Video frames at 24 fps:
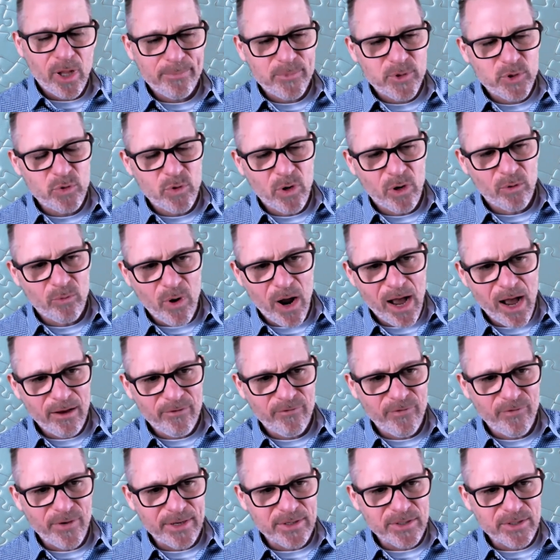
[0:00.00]
up to a rock
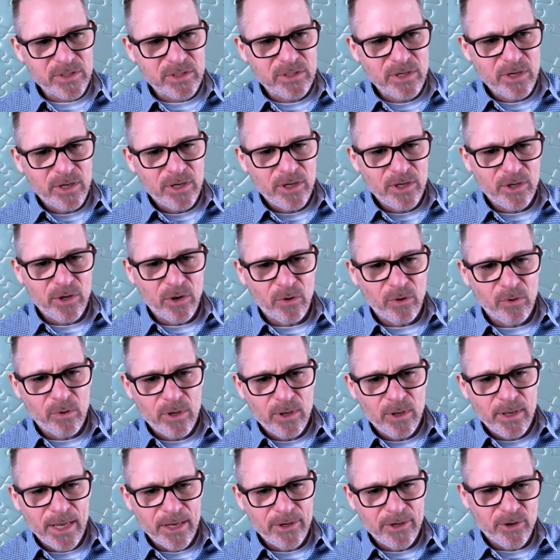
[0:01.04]
face, in
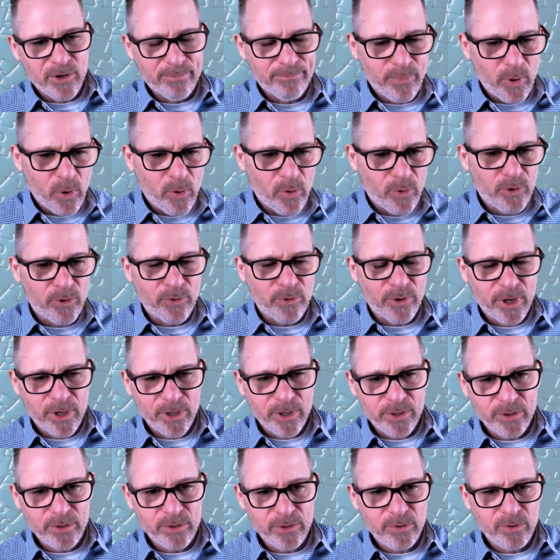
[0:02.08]
your boat or a
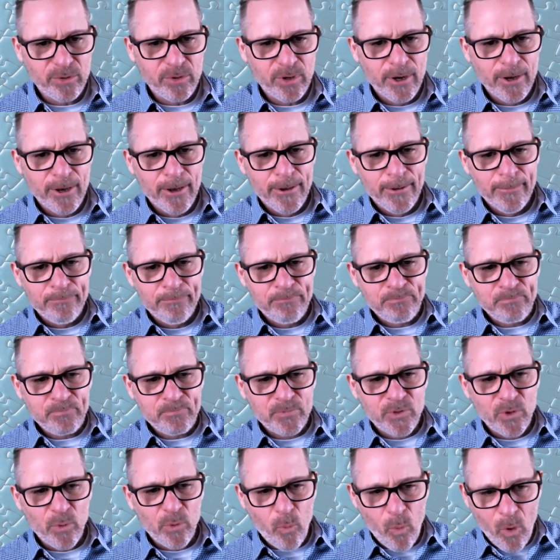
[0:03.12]
canoe,
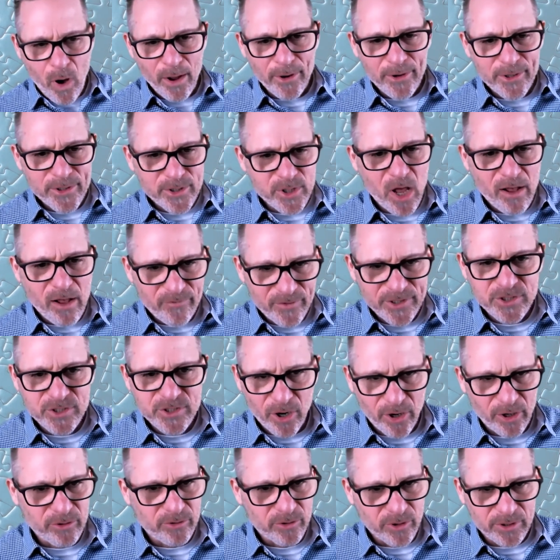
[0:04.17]
the water's awfully
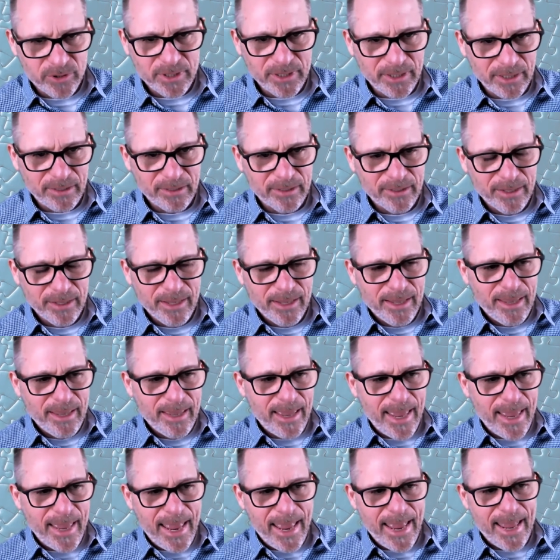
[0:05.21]
dark looking.
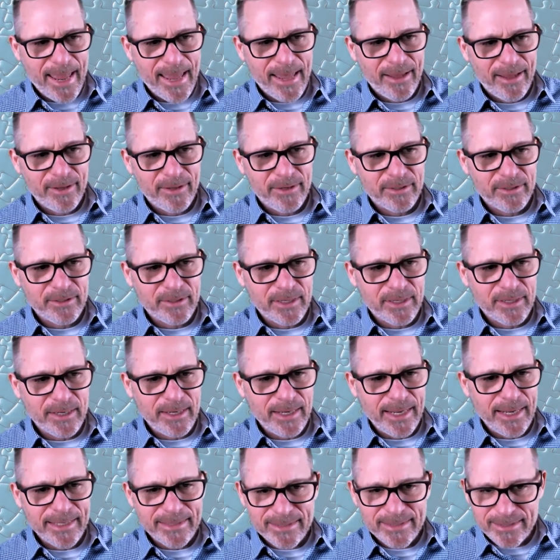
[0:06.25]
And
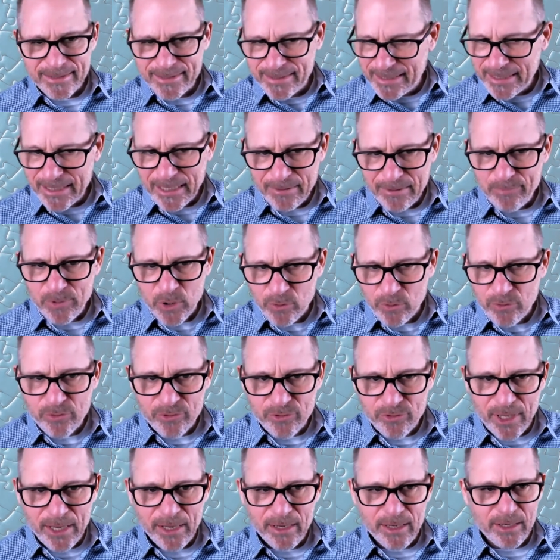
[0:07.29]
it's deep, you
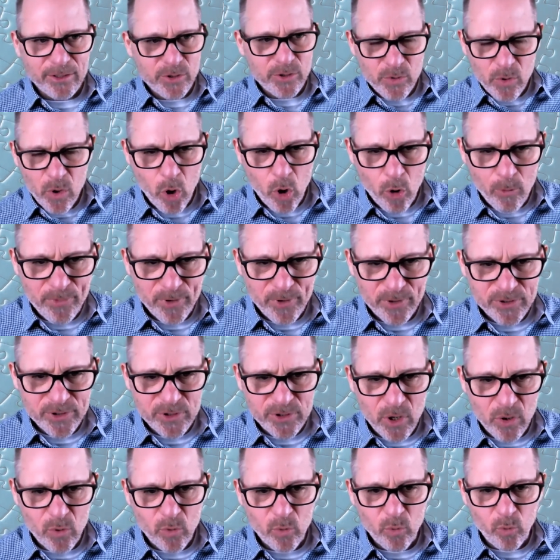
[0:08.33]
think, and you hope there's
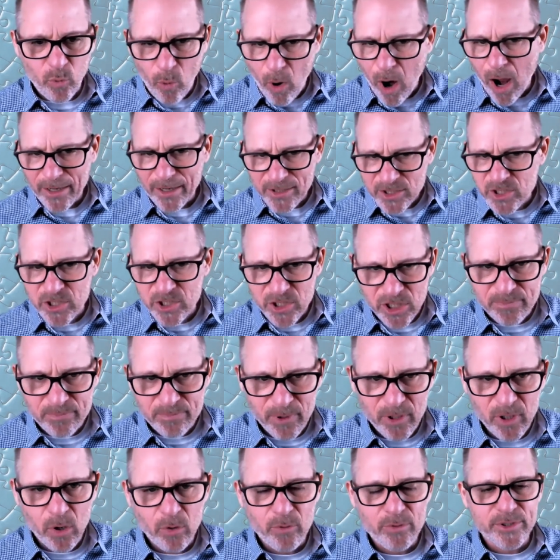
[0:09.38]
no rocks just
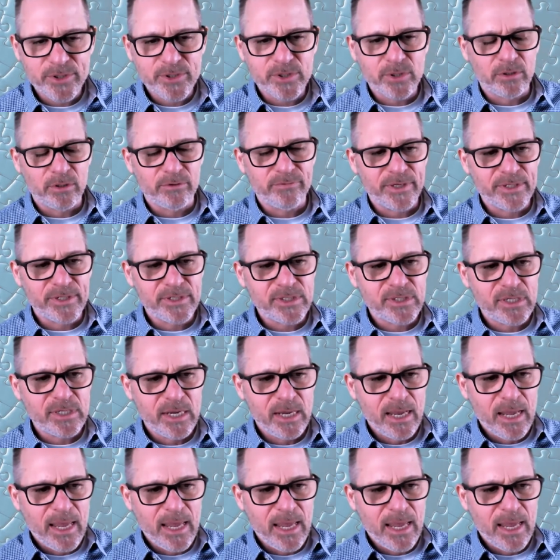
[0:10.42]
below the surface.